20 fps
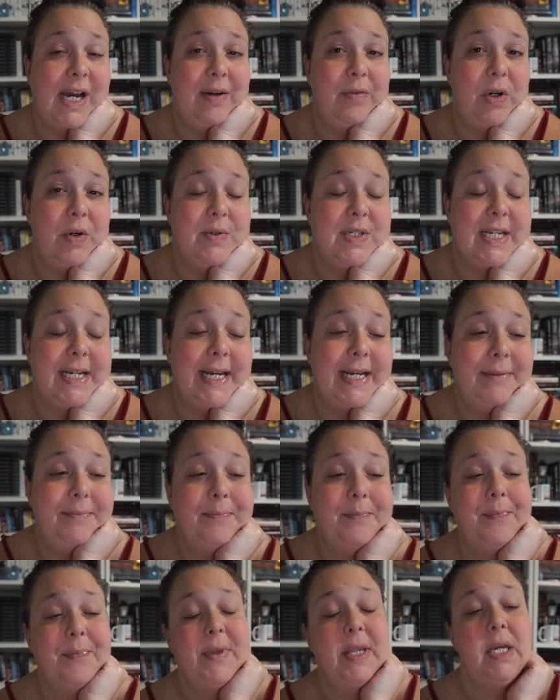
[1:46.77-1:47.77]
I wrote today.
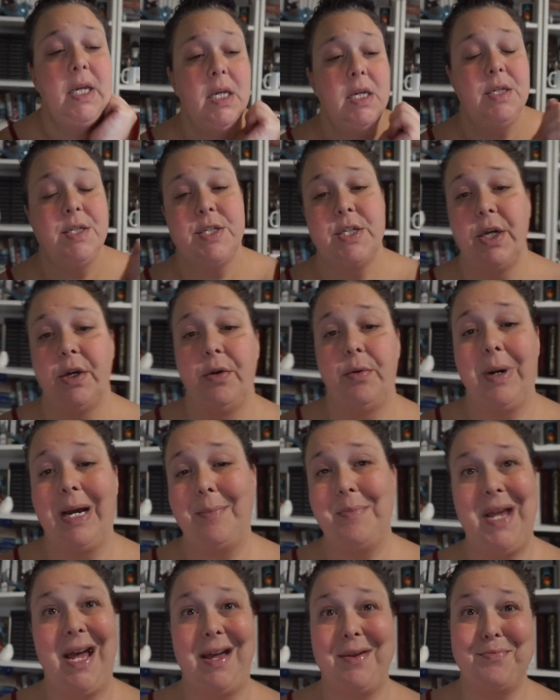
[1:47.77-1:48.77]
So
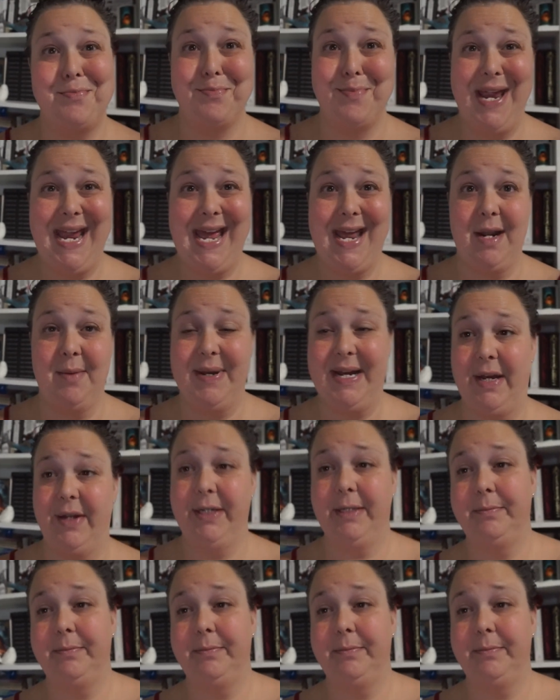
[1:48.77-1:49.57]
I'm not mad about